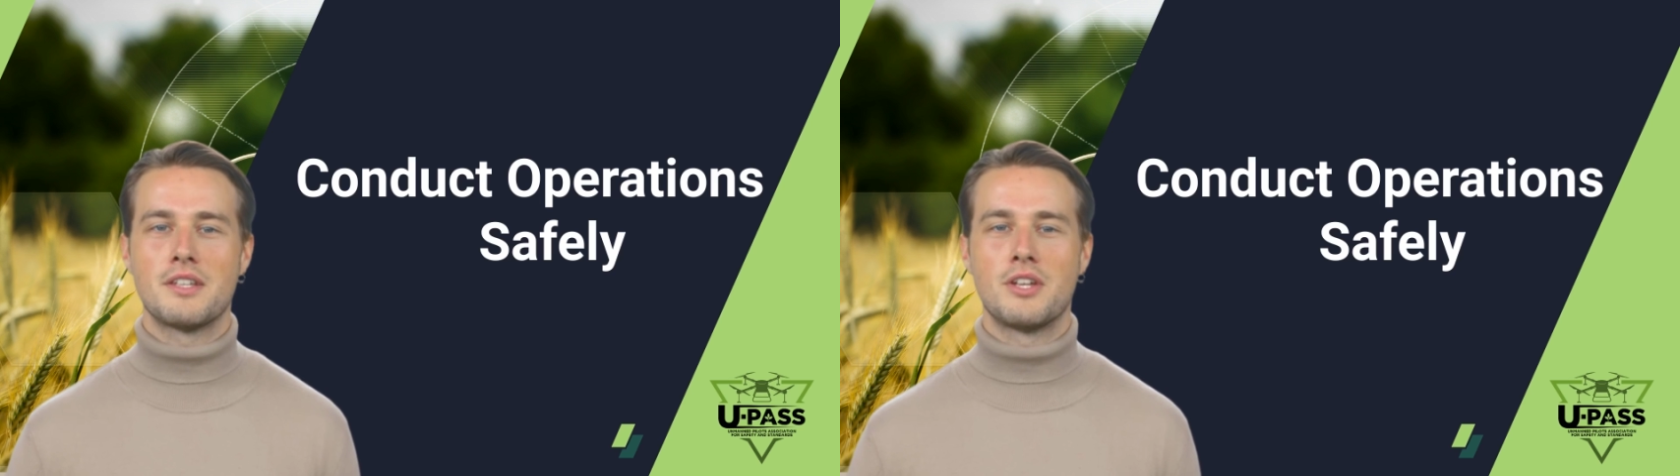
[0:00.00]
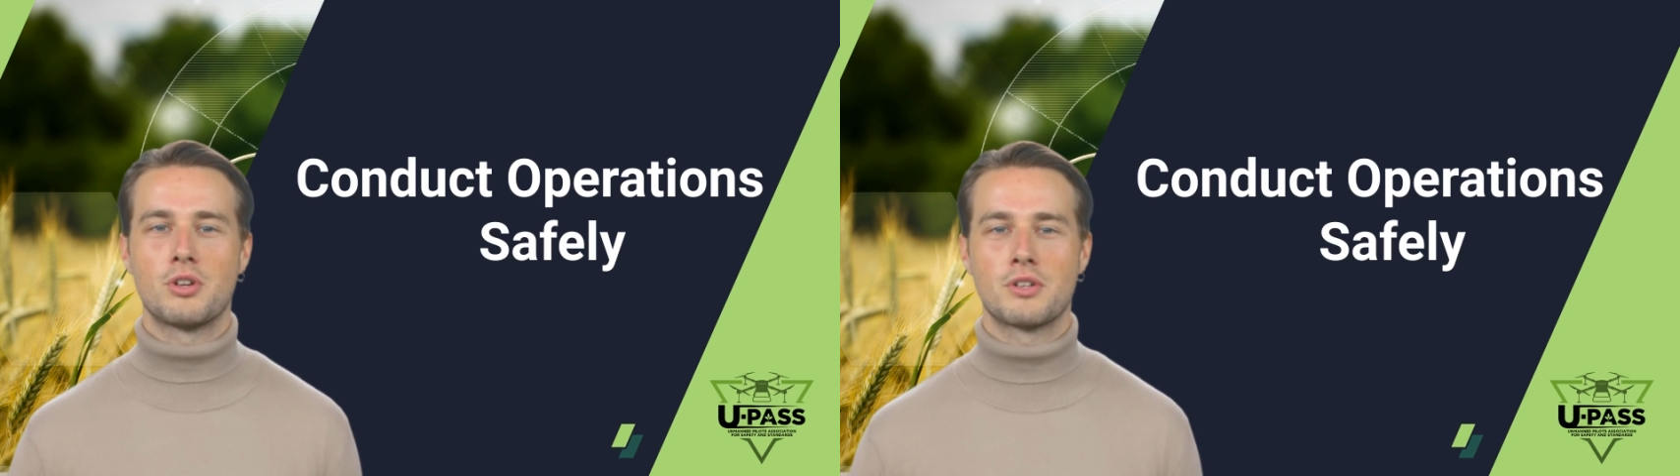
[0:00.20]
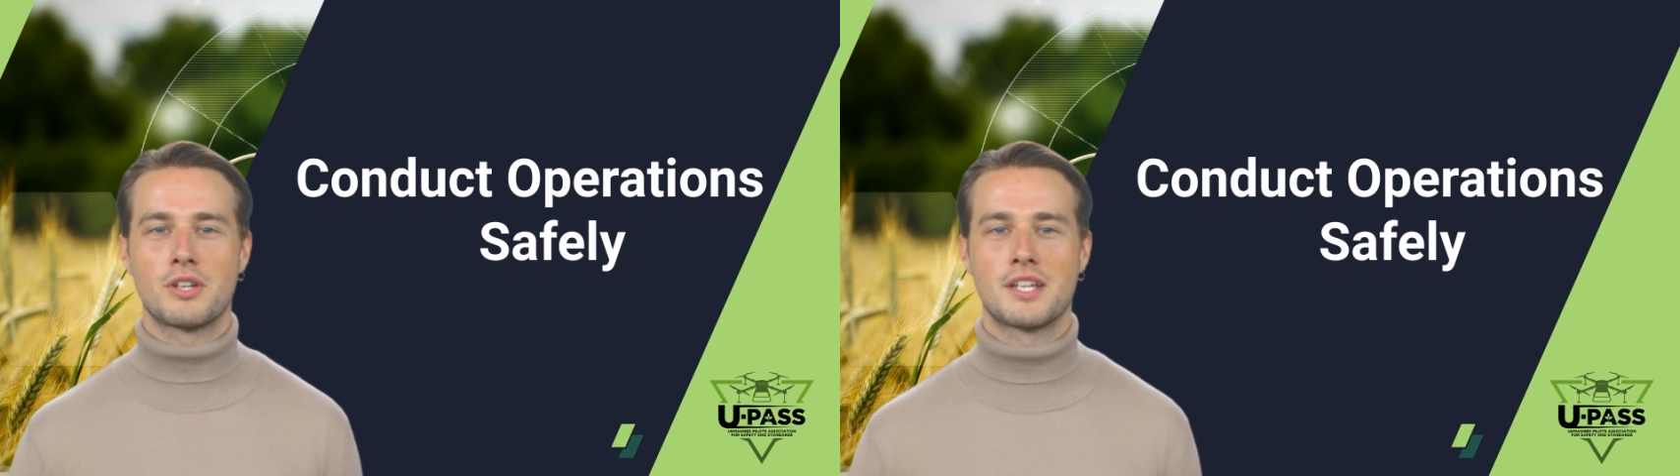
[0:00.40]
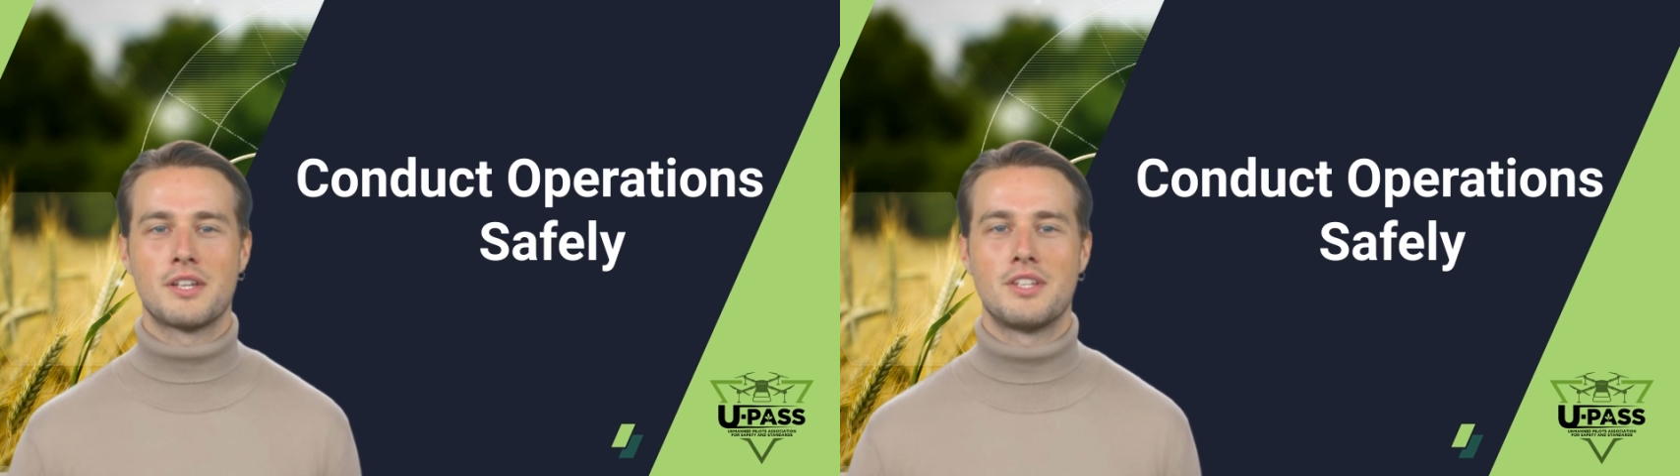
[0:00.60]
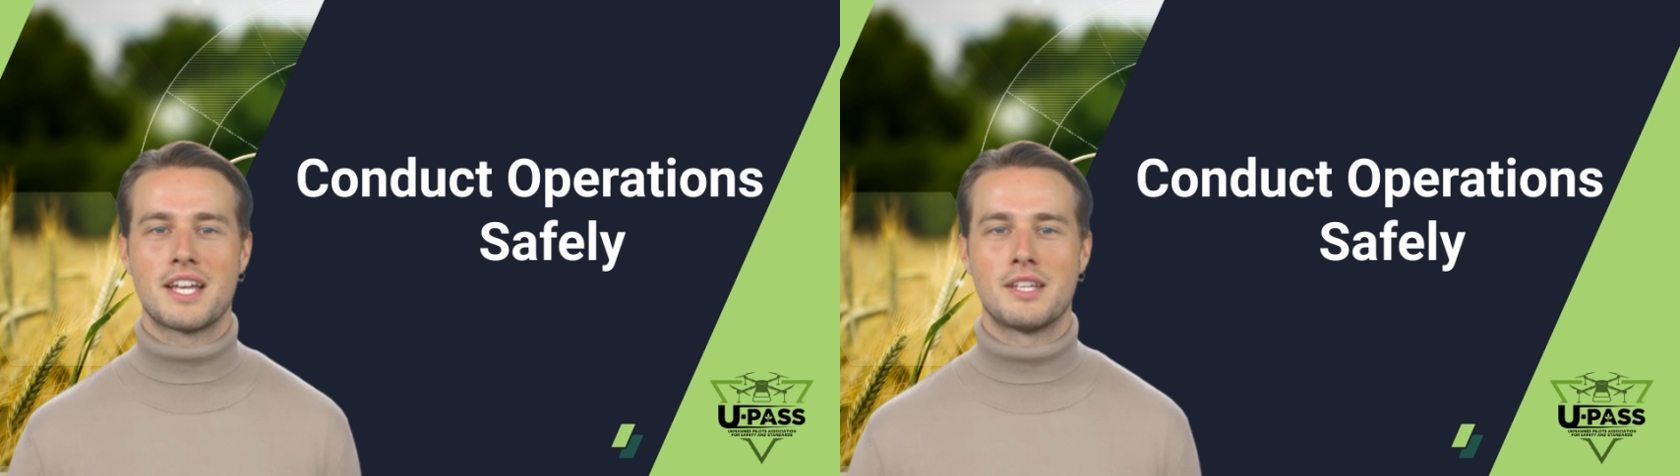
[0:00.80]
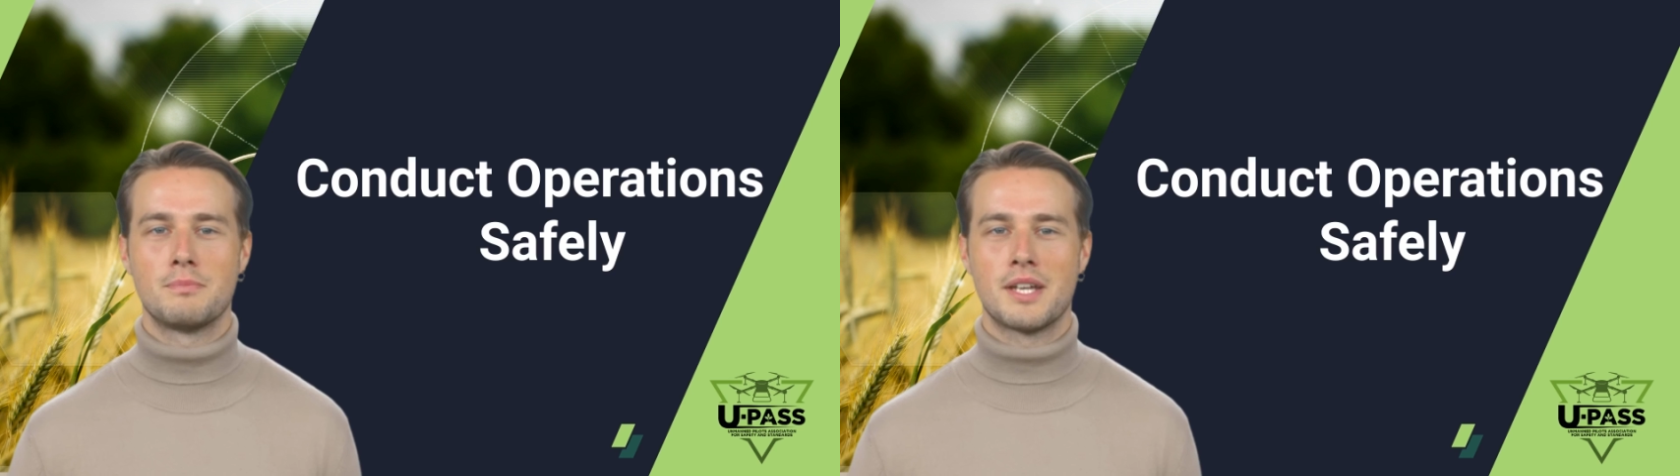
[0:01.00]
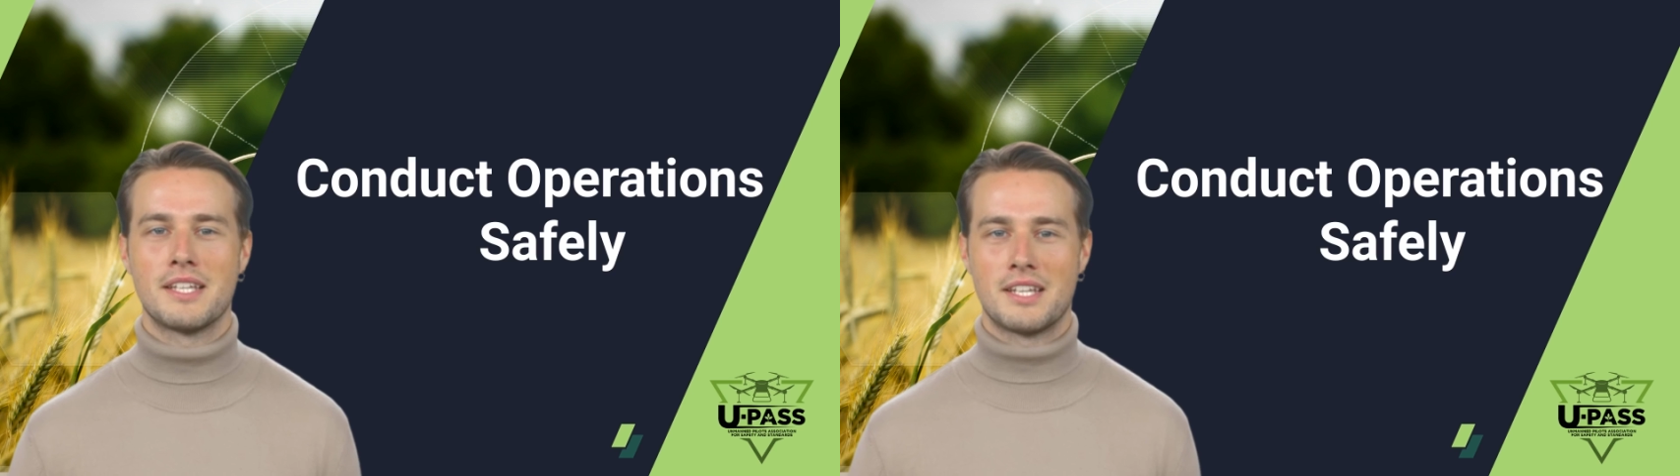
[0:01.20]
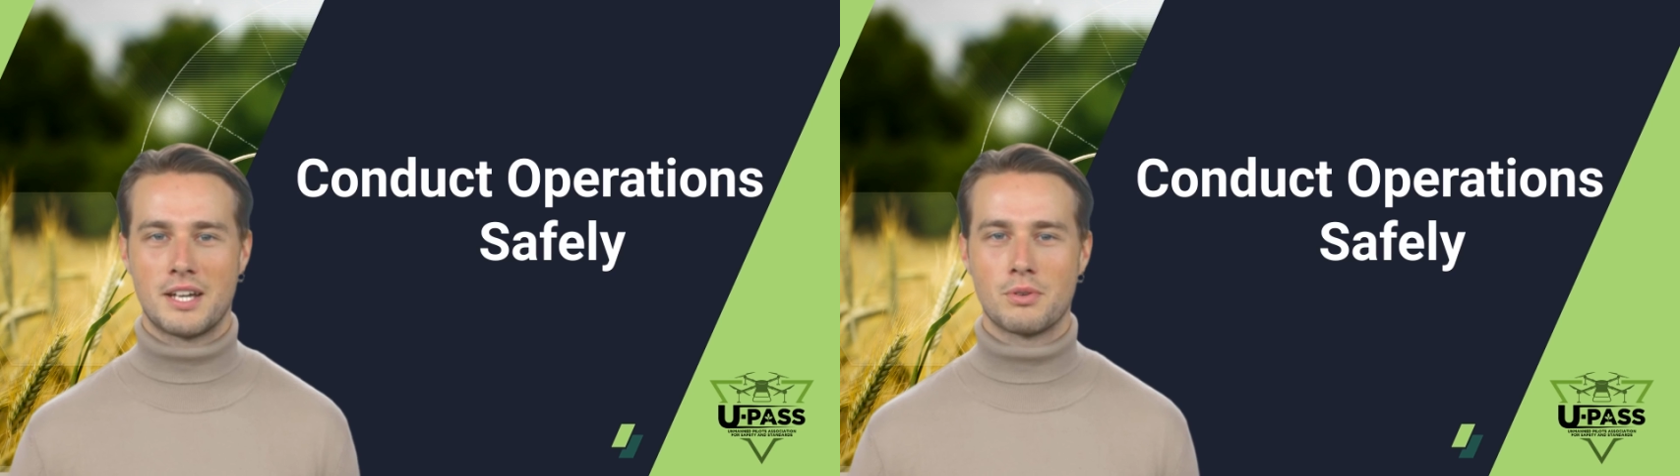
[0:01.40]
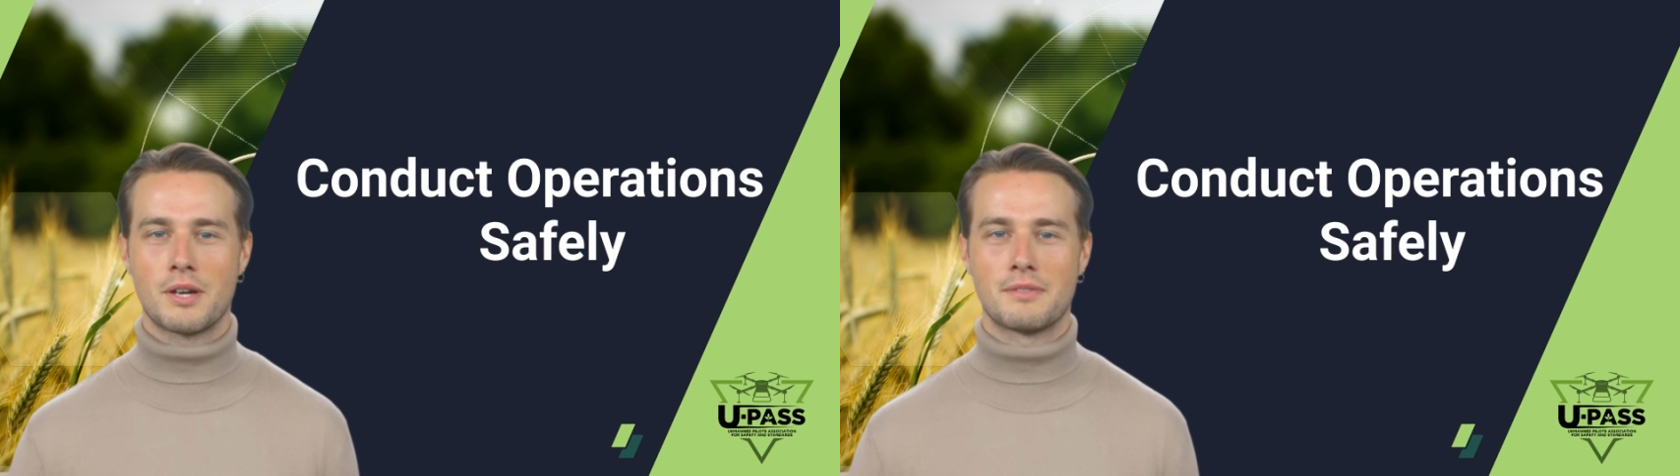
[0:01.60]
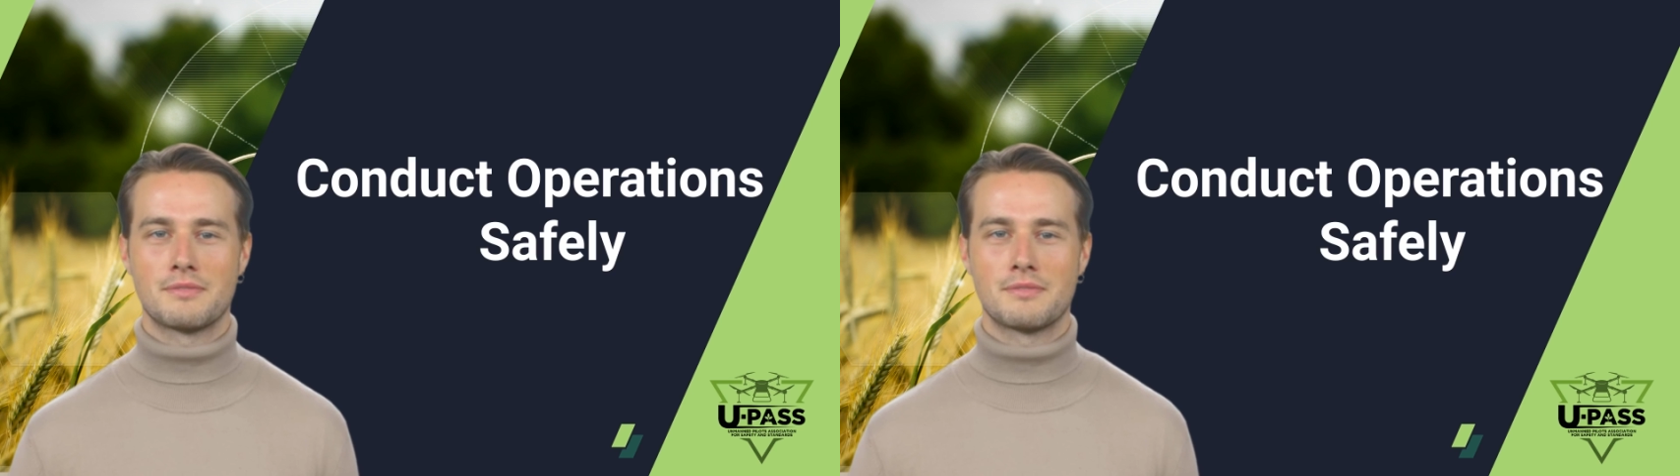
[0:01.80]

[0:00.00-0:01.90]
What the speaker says: So clearly understand the blanket COA.